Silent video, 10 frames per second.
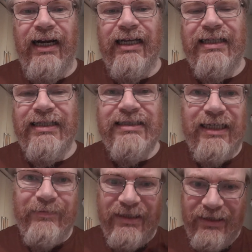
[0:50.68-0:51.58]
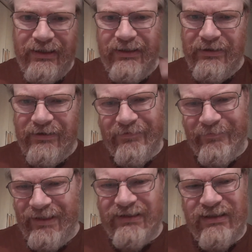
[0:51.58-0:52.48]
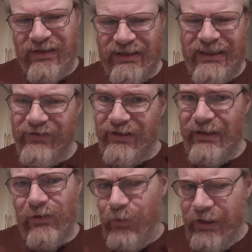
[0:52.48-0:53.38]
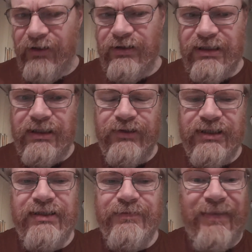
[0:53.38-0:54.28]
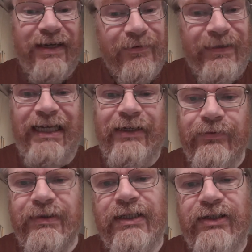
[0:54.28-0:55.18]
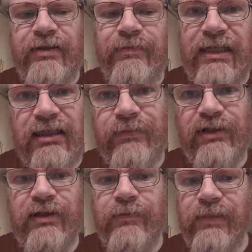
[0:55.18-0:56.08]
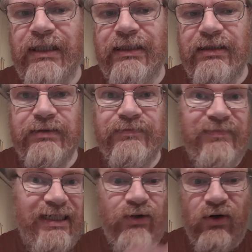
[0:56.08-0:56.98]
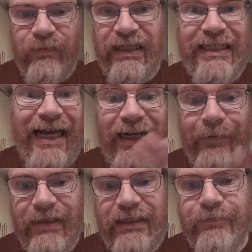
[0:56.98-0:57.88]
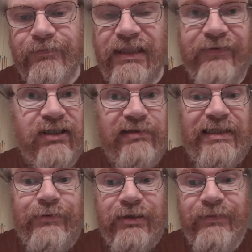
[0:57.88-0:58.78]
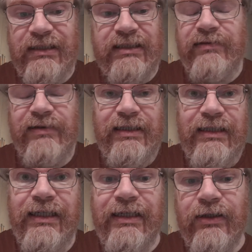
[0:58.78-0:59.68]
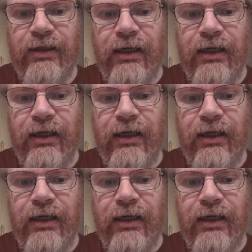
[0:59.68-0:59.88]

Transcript: And this set me thinking, and this is going to sound a little weird, so just hear me out and then you can make up your own mind. Ignore me, yell at me, even agree with me, I don't really care.